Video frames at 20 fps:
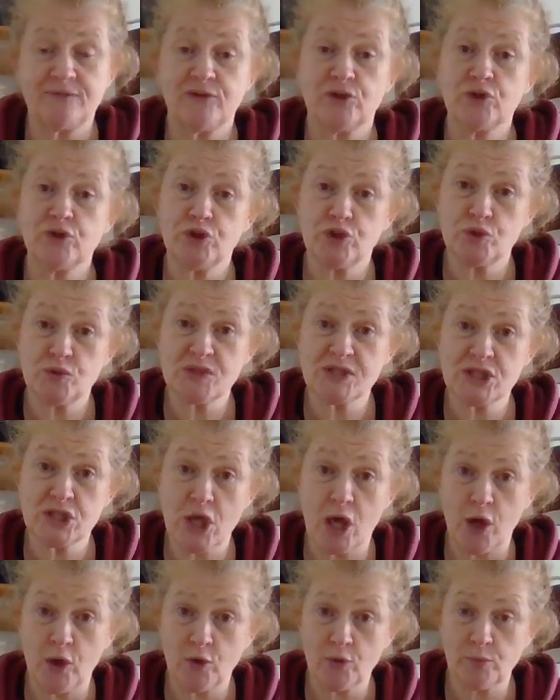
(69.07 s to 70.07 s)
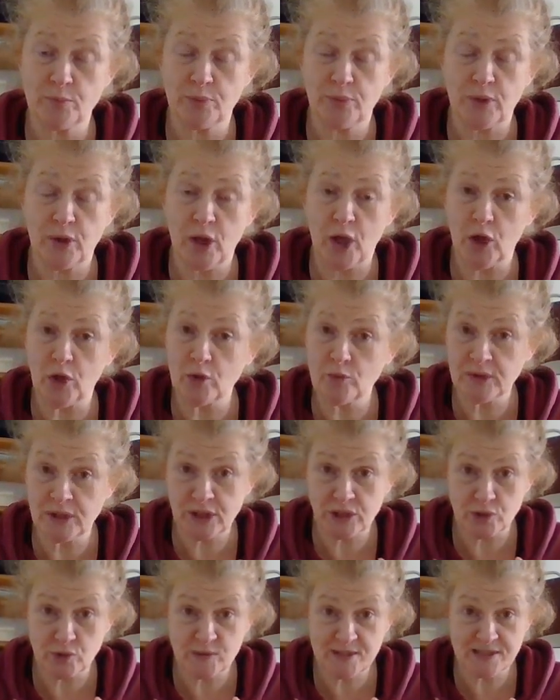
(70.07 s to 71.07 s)
if you use soap, only
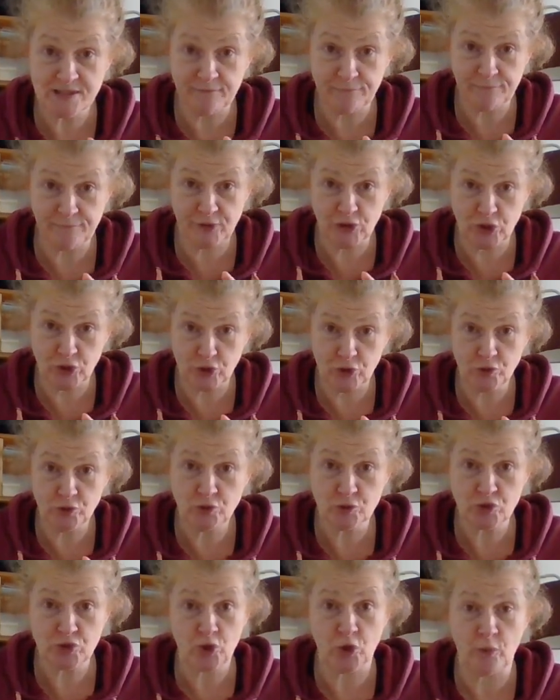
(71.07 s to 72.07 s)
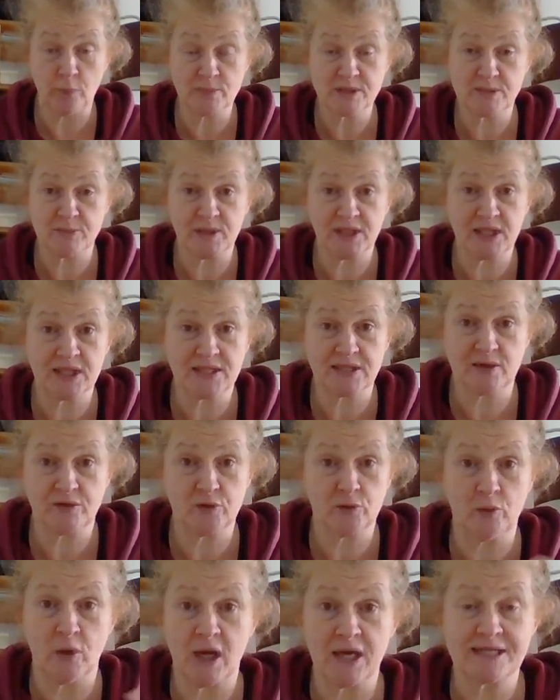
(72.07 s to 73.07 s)
use a few drops because
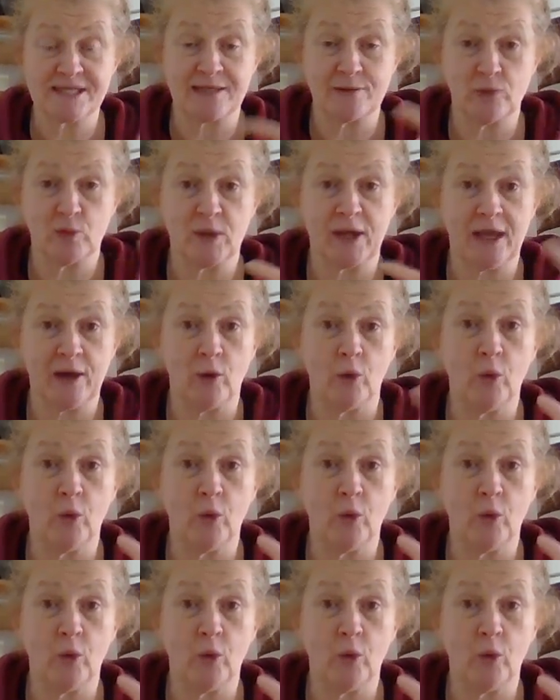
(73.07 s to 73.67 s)
otherwise it will get